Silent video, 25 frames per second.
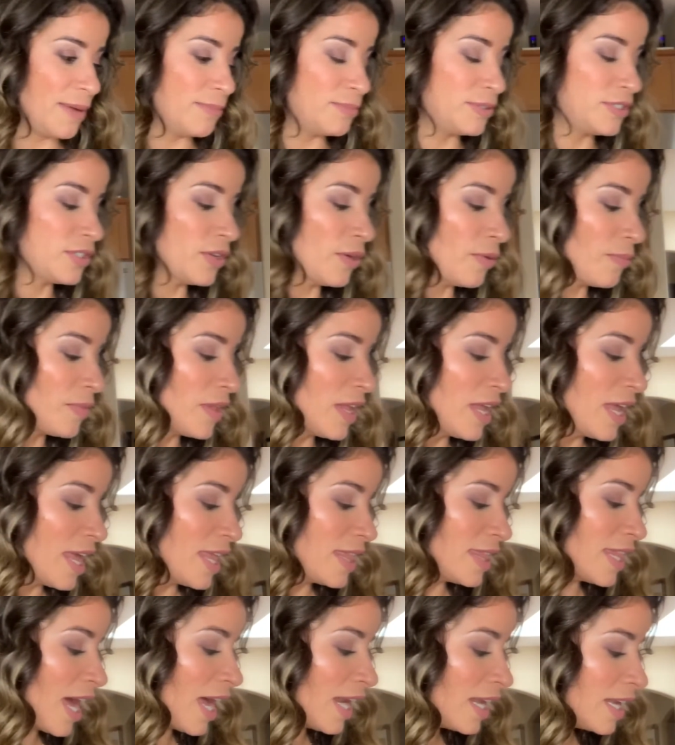So
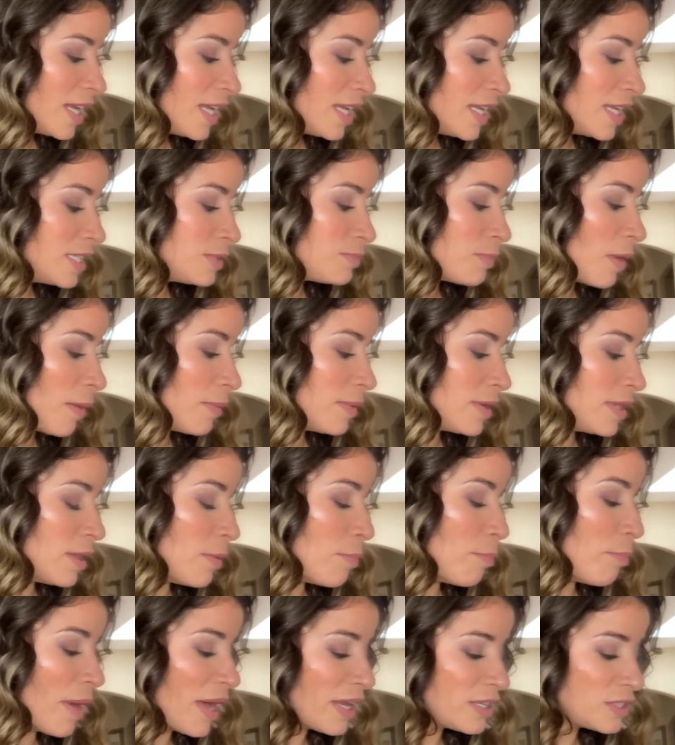that is probably the
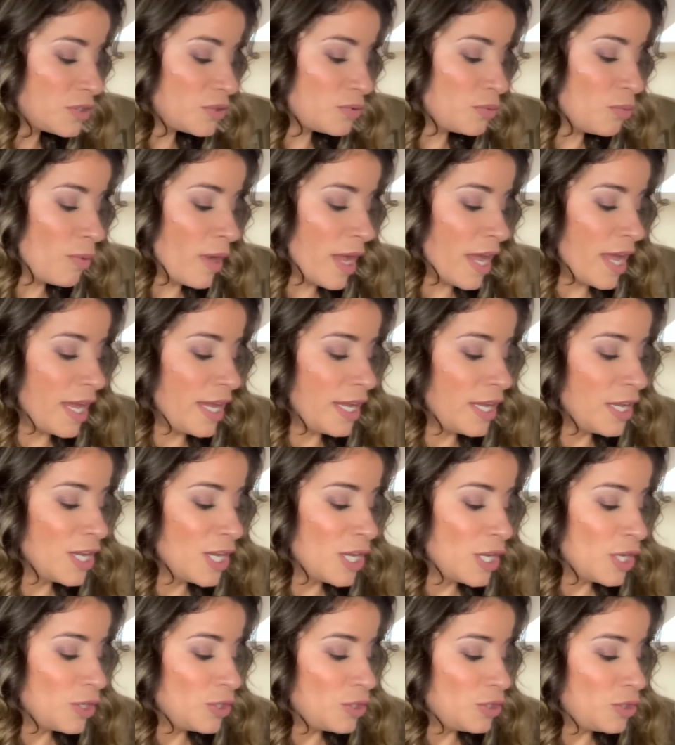best way
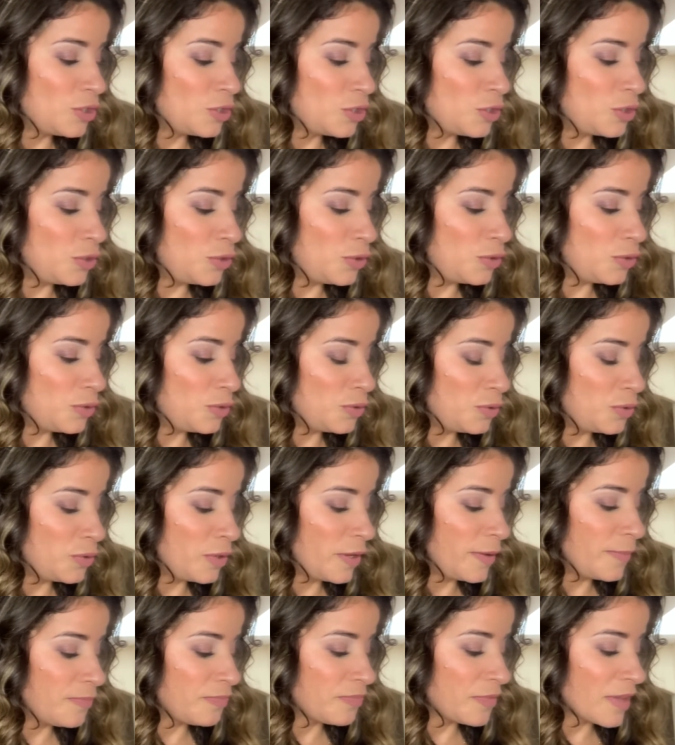to
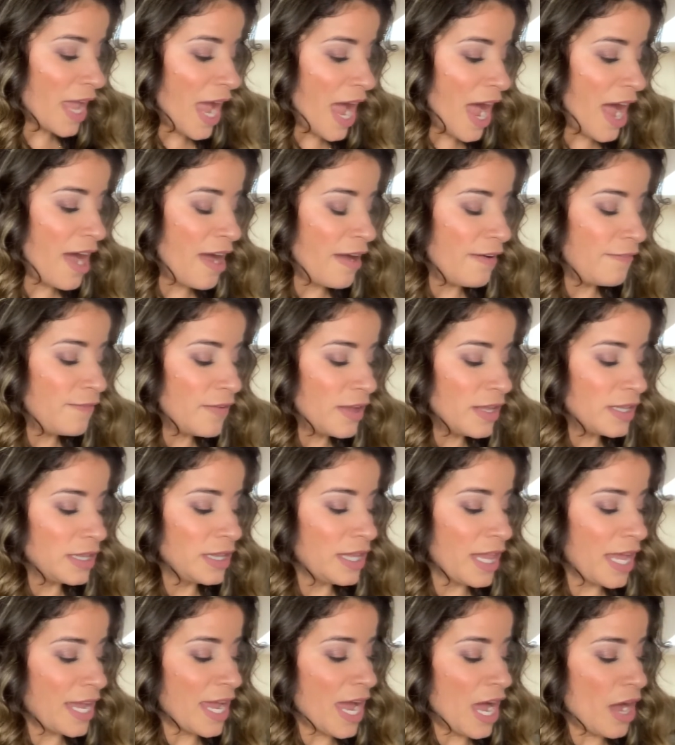
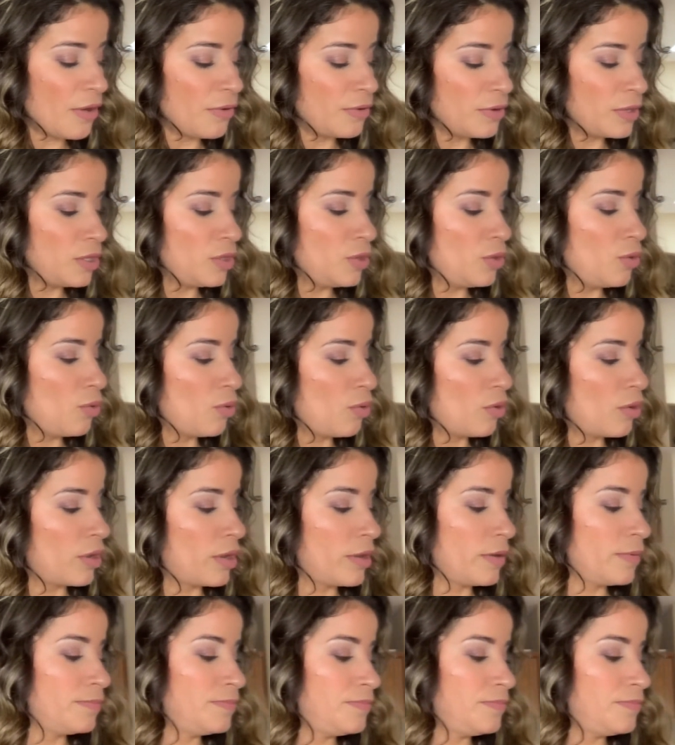lay out your